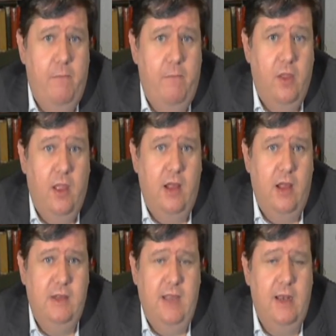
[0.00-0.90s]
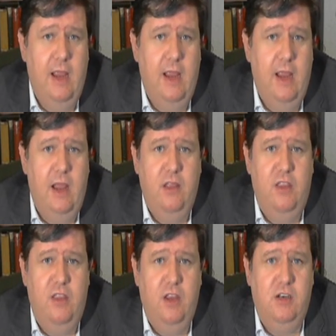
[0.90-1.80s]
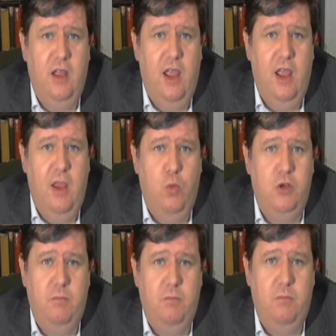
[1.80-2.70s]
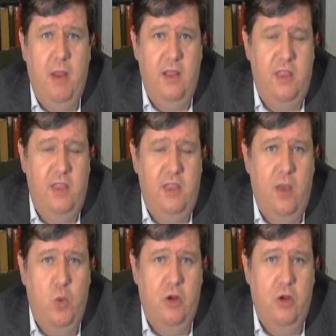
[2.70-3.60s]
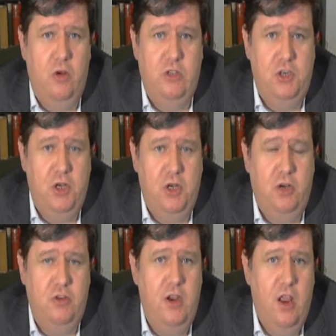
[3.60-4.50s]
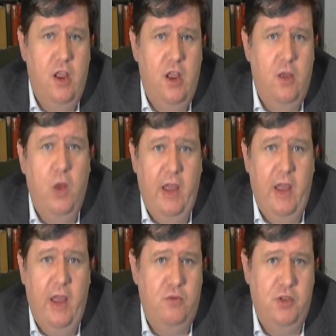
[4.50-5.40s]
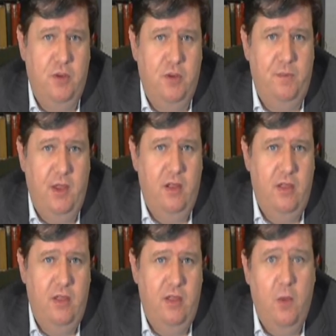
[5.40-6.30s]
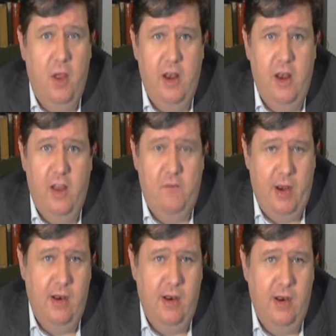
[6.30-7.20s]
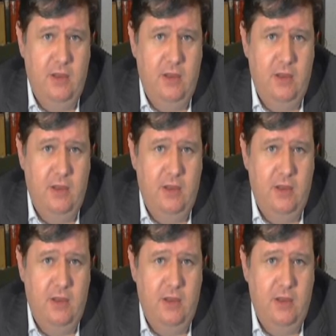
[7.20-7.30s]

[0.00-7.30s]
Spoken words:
and secondly, that it would mean that their widows and children were left with something. They weren't left penniless.